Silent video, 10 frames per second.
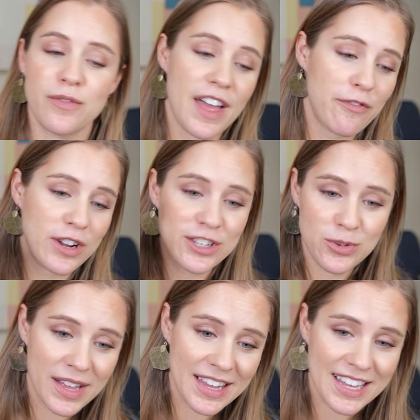if that freaks you
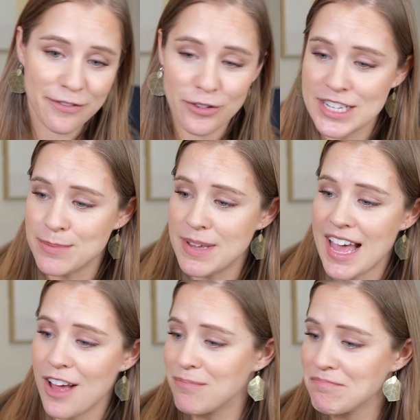out like it freaks me
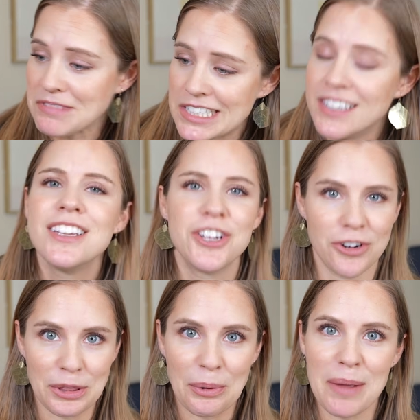out, you're
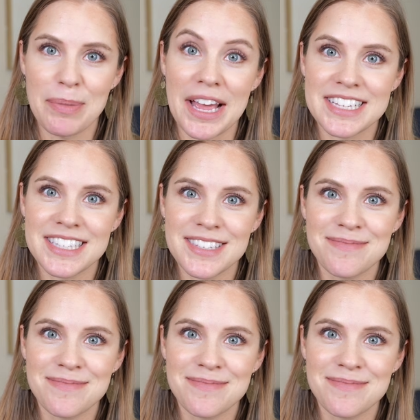in the right place.